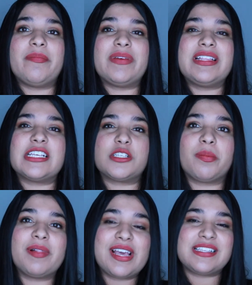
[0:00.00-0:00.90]
in this
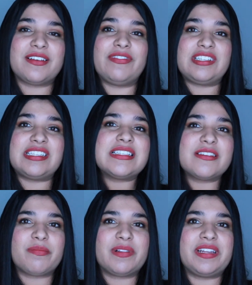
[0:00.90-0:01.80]
place of
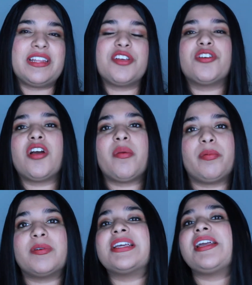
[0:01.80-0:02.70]
discipline, and you're not
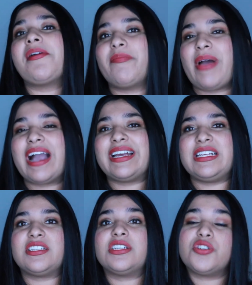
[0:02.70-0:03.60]
bringing
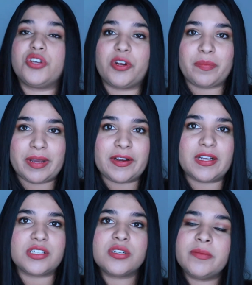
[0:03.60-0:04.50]
baggage into your
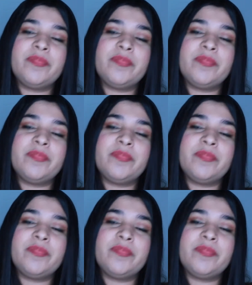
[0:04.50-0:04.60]
marriage.